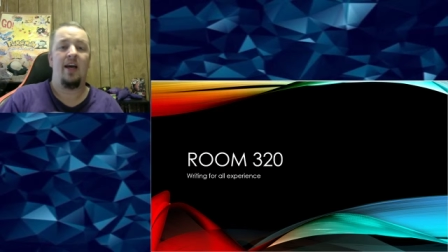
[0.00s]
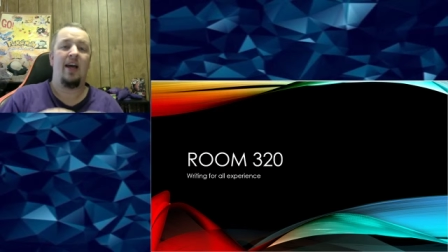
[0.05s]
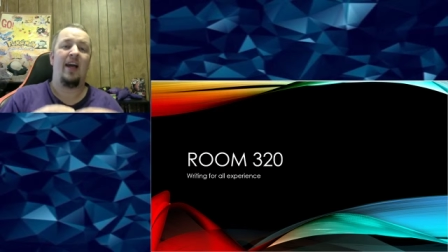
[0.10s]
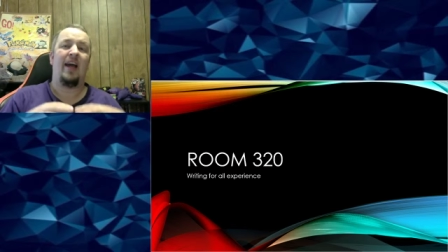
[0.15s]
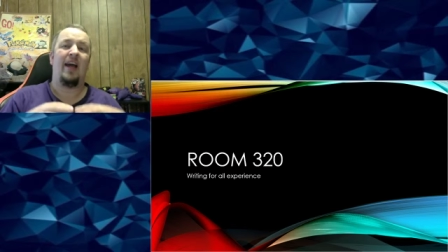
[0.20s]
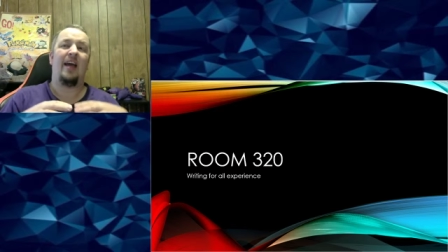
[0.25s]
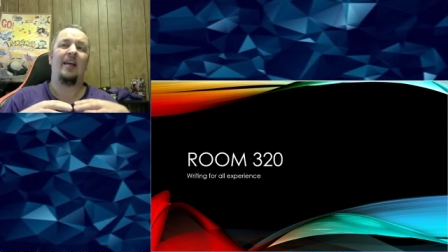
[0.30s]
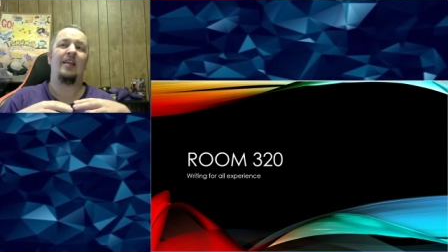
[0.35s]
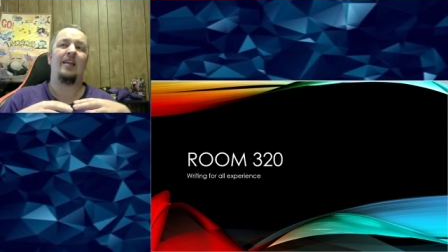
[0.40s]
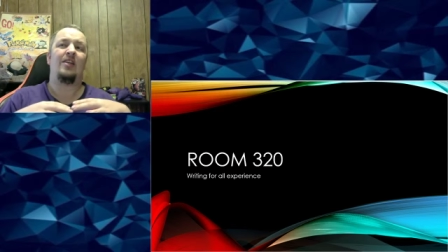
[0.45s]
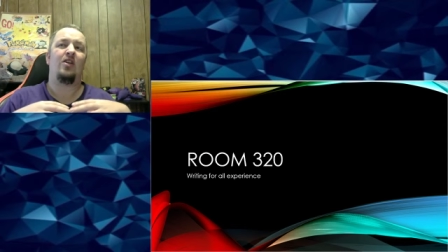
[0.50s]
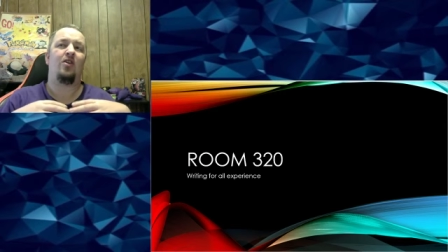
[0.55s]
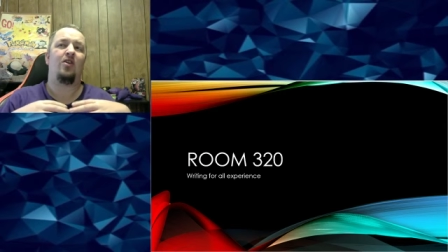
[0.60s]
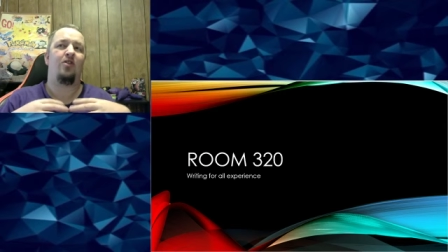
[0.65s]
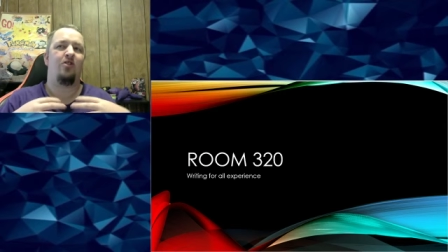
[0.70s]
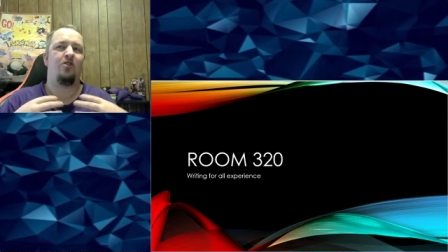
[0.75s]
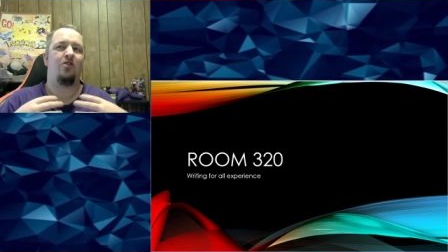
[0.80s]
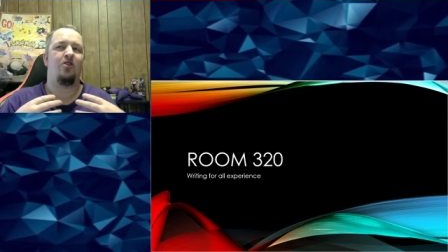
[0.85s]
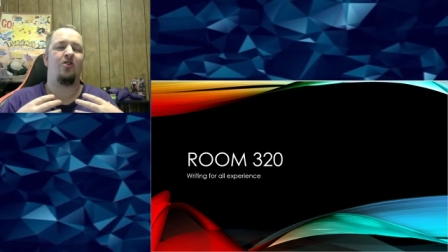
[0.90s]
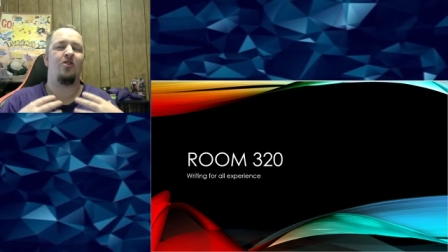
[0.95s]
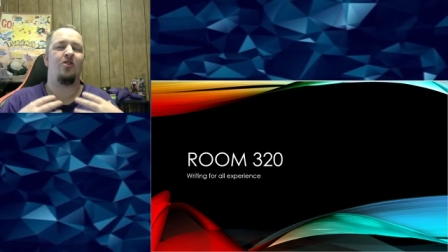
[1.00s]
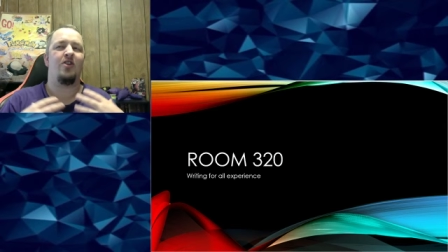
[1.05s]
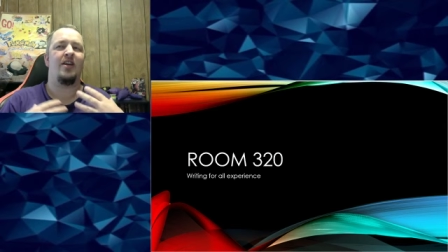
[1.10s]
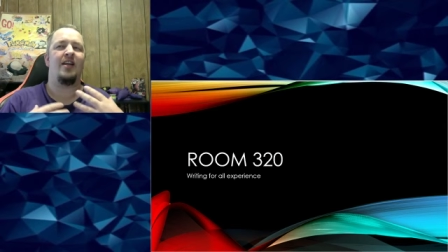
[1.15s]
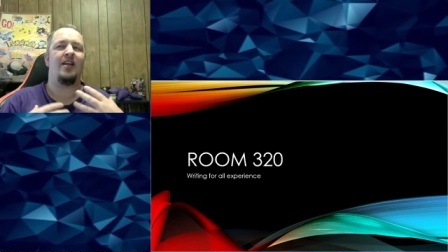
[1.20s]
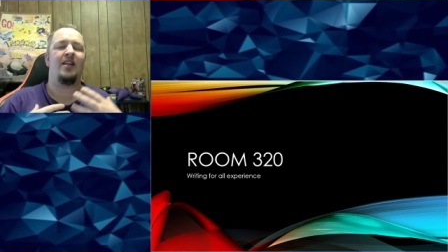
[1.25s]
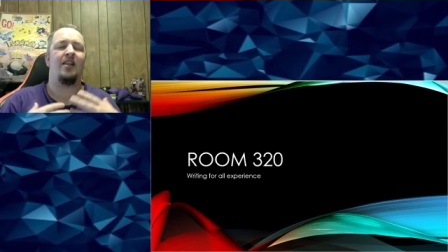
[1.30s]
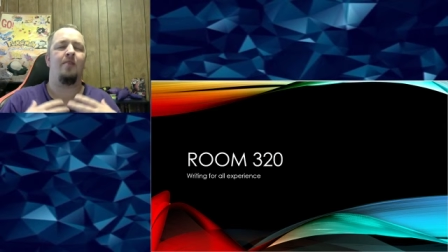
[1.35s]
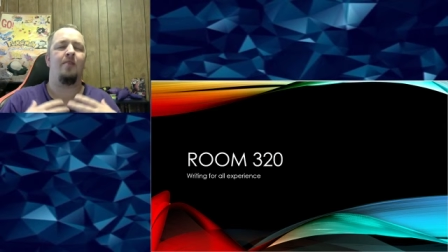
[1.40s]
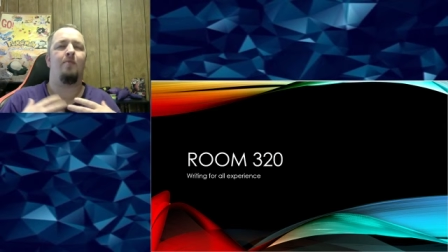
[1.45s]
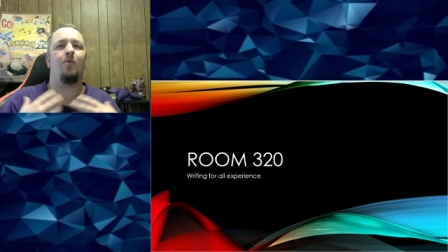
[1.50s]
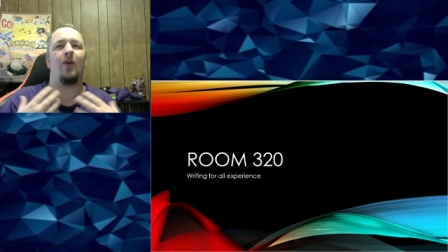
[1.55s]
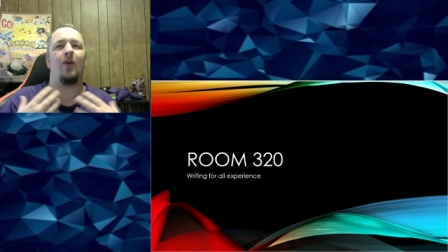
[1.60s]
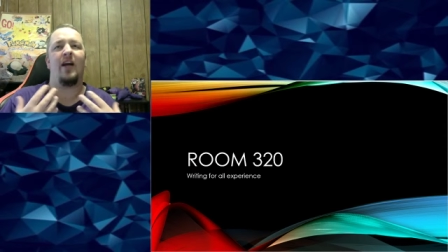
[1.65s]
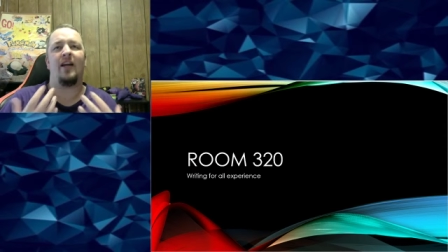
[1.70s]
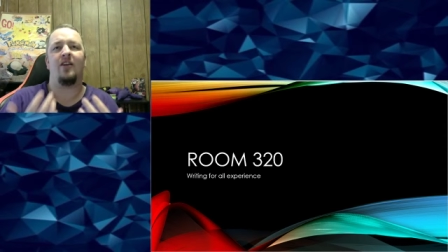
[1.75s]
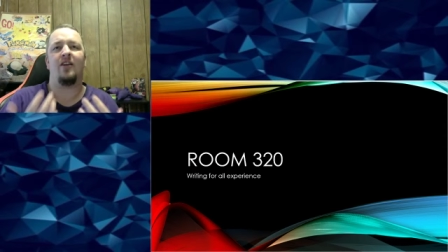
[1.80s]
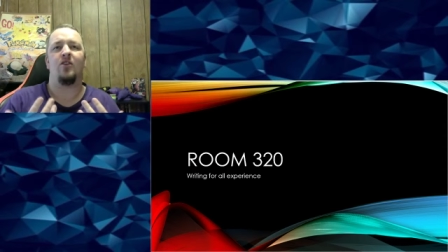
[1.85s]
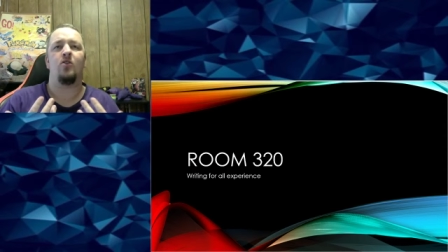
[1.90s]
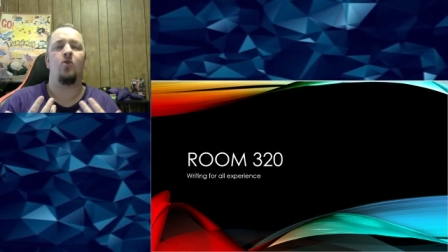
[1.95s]
is during the
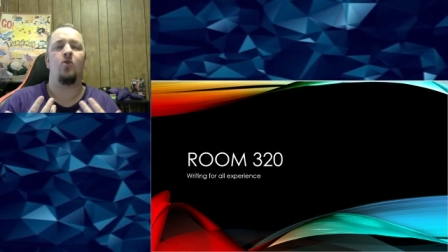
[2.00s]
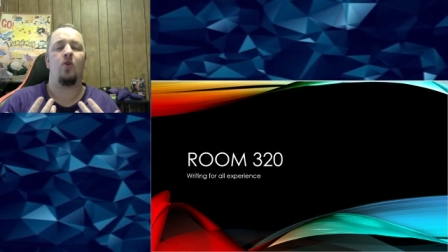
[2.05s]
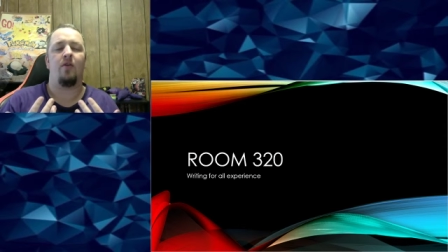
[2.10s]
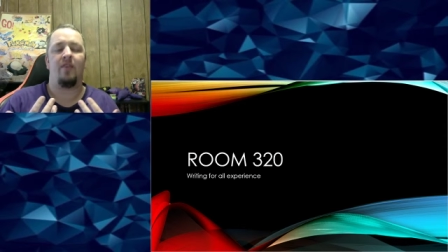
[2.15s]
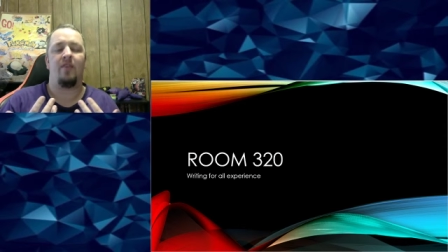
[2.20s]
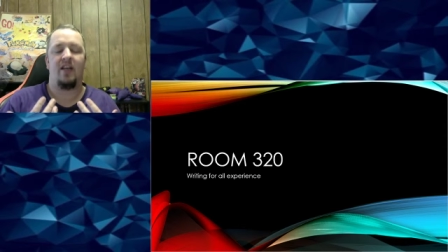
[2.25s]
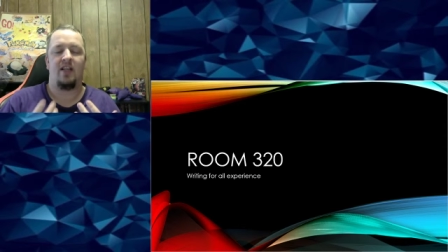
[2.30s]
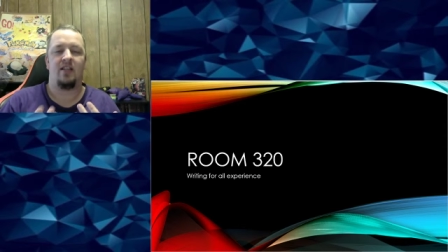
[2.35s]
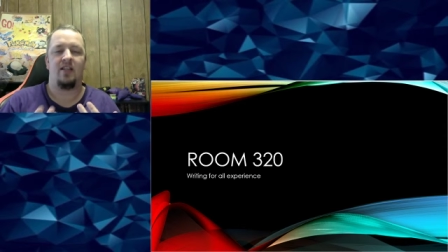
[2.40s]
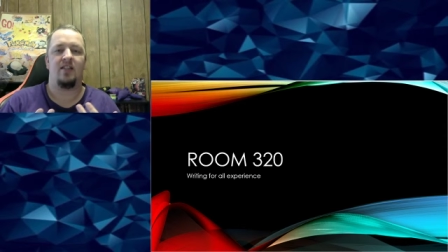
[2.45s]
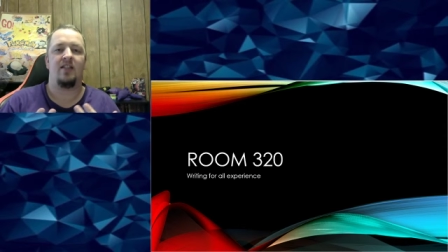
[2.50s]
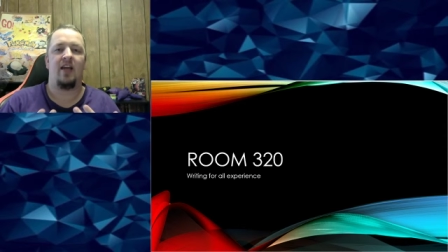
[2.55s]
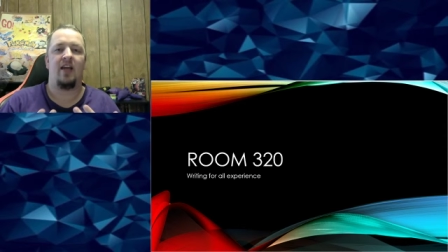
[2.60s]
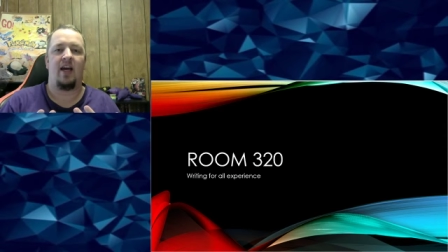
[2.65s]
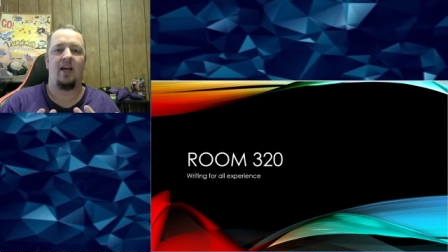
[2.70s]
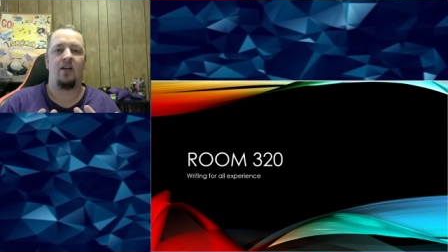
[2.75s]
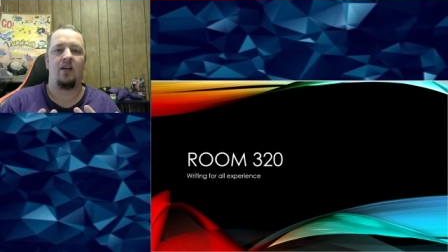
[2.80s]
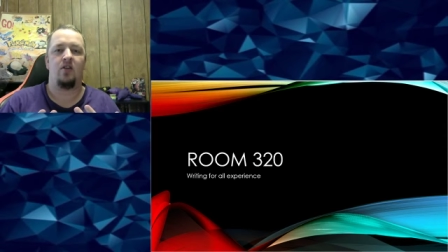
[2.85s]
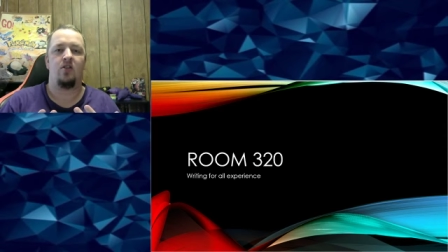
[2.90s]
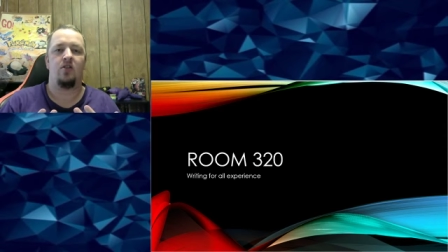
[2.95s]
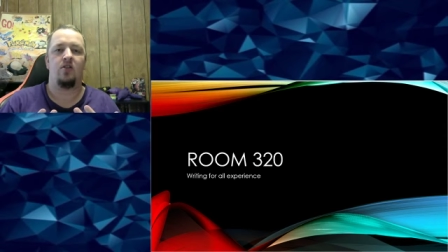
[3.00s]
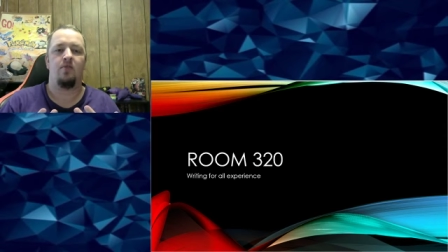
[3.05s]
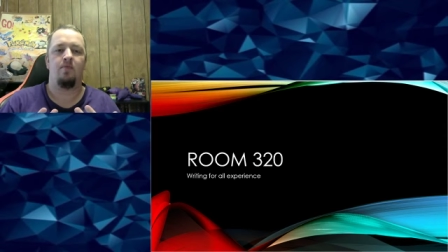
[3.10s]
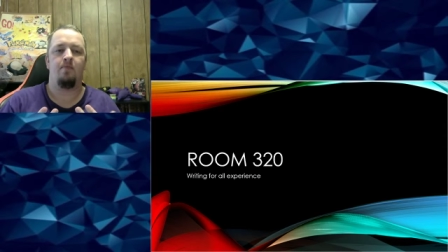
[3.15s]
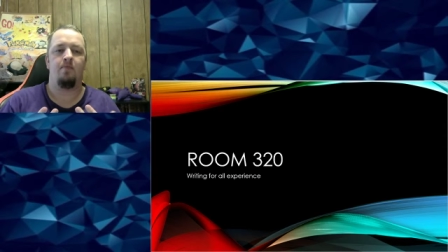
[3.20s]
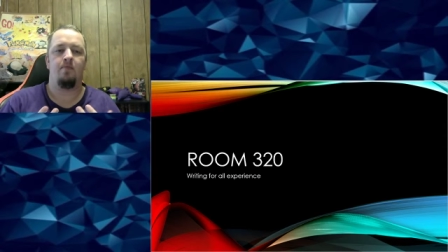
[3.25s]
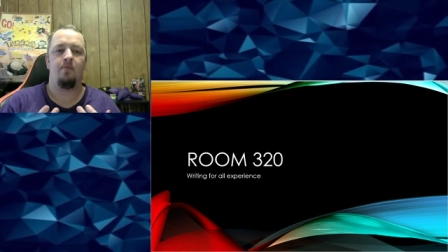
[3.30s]
brainstorming stage.